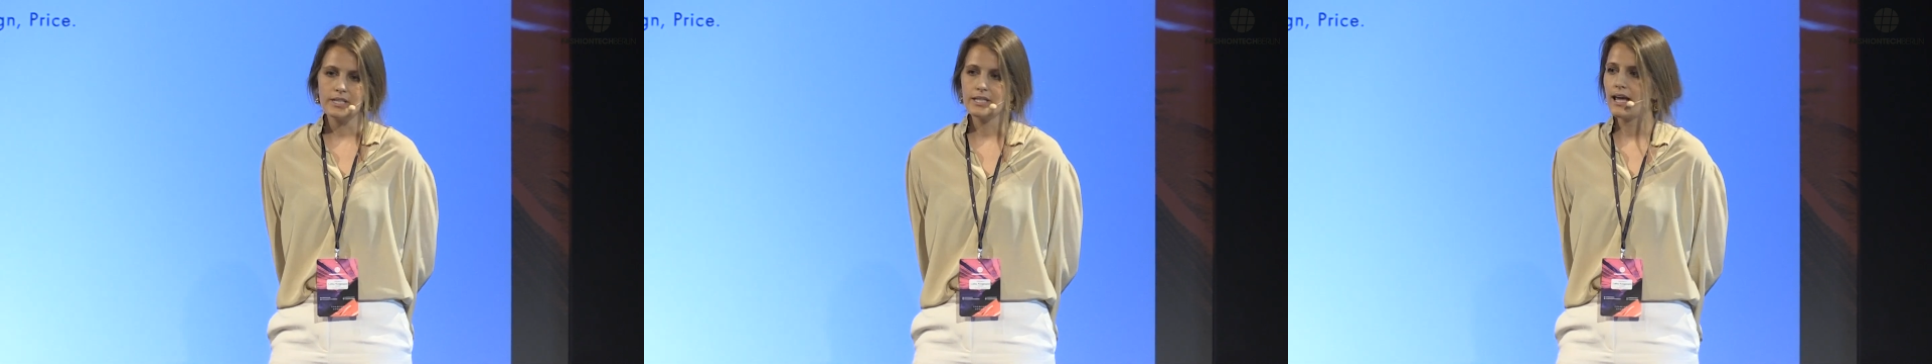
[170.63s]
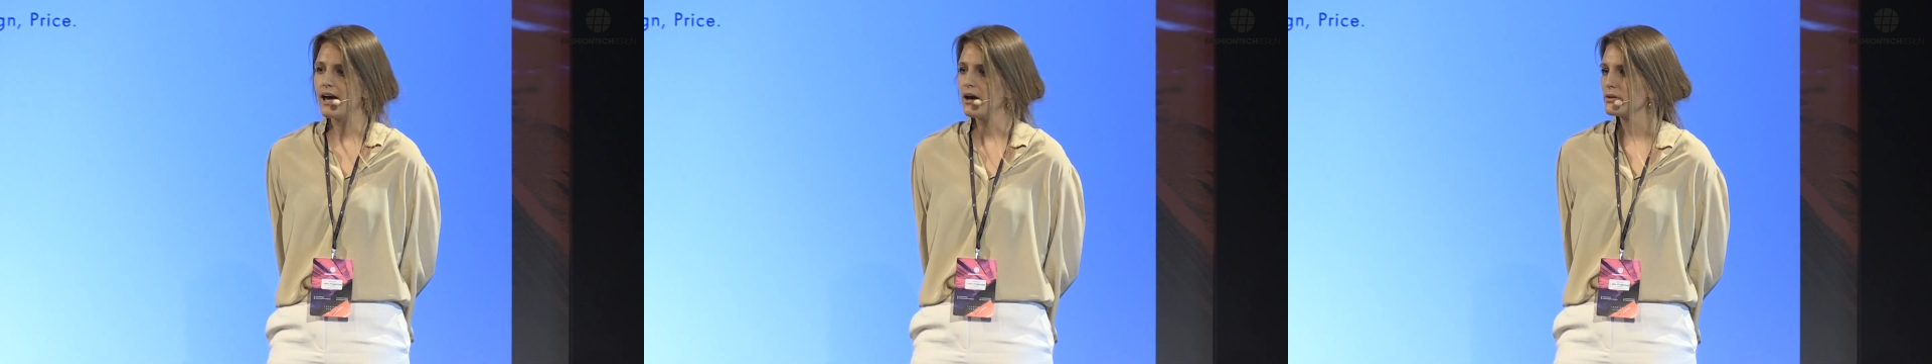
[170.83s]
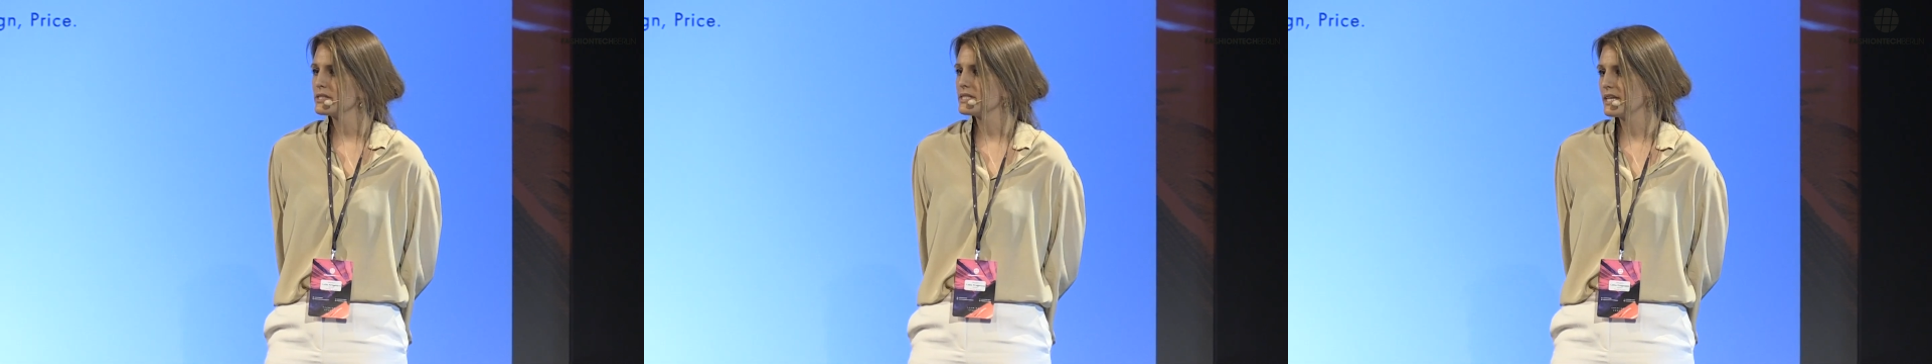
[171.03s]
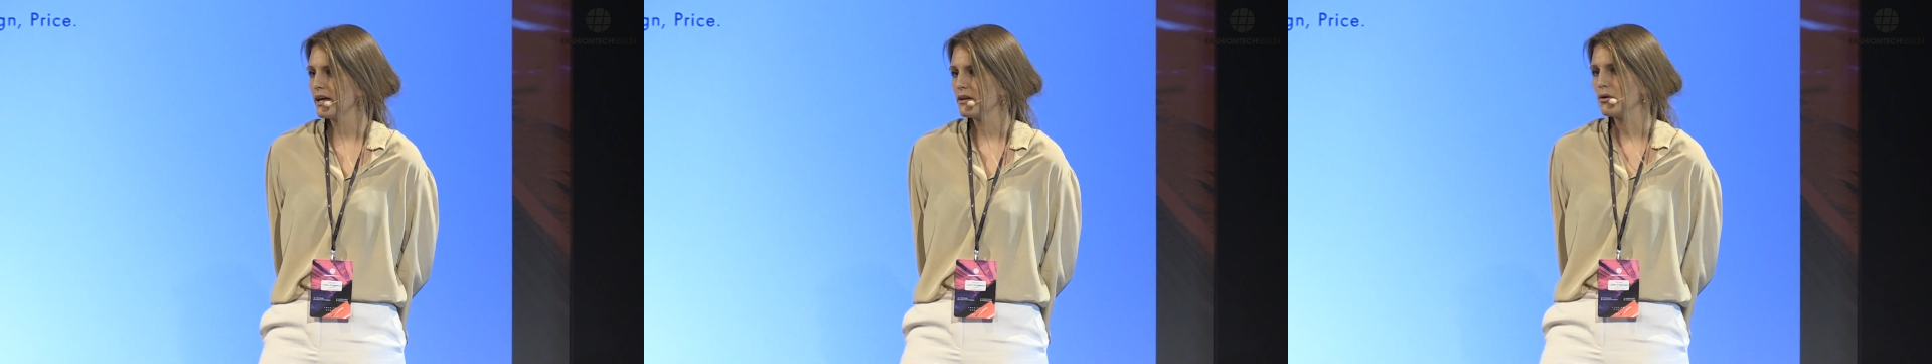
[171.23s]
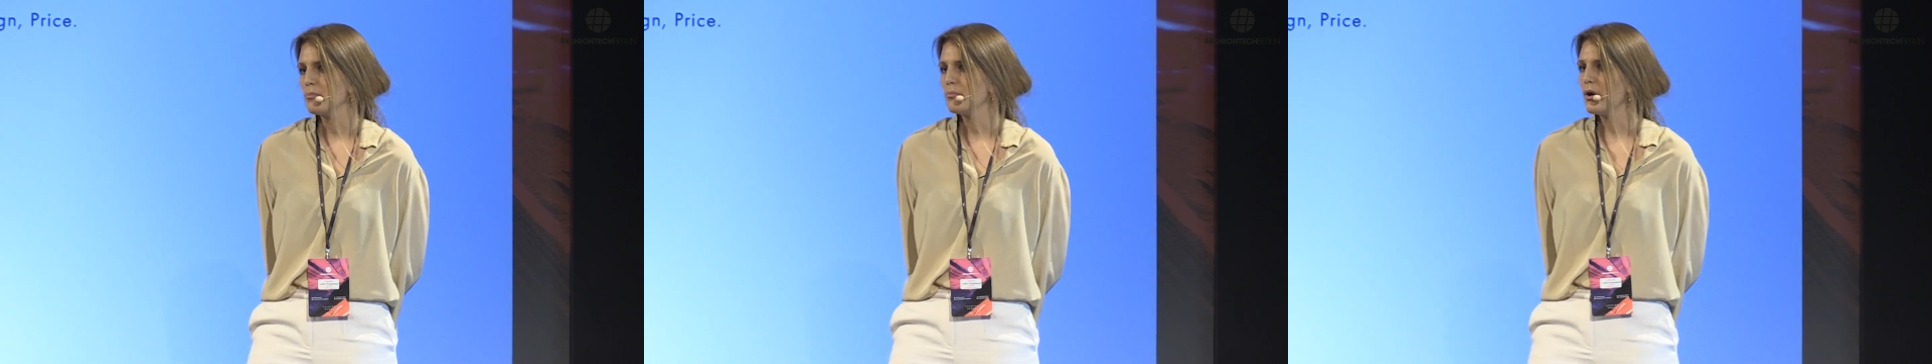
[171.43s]
And how is
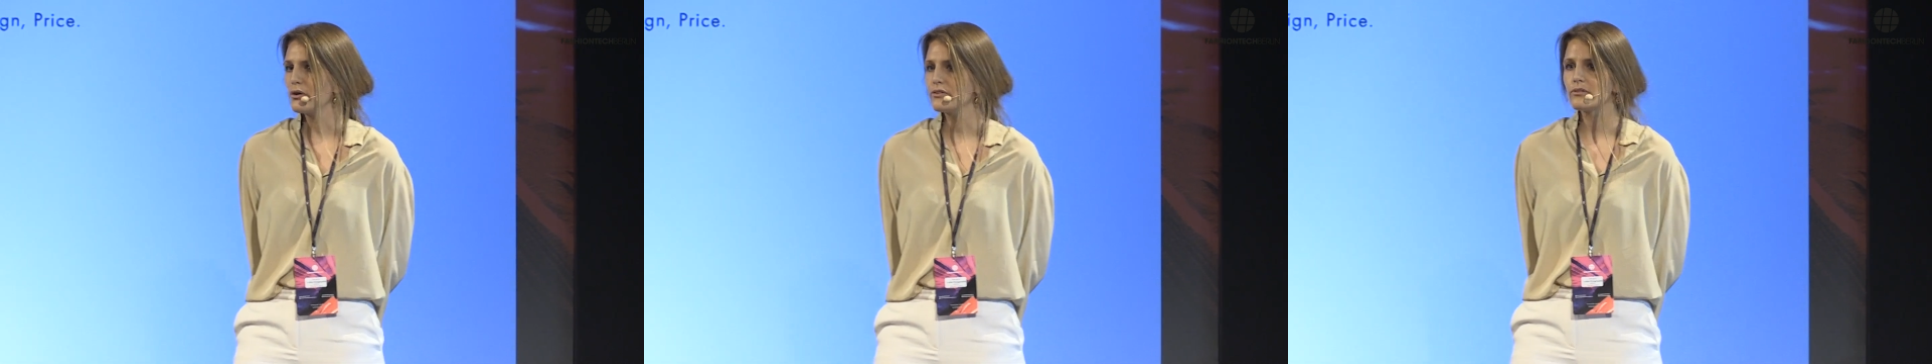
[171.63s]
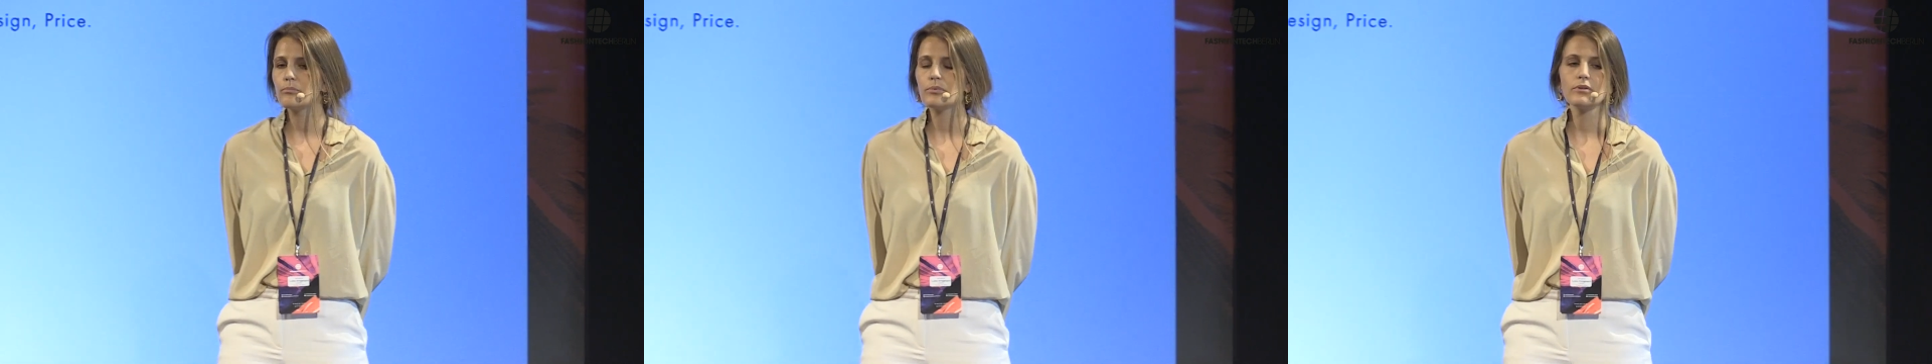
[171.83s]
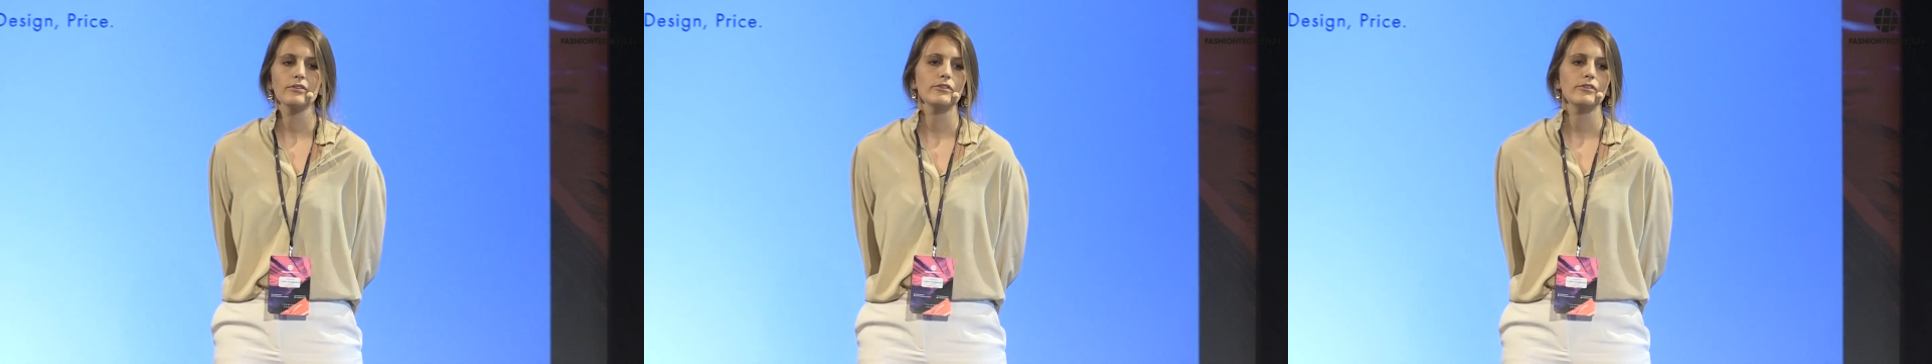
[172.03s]
that all possible?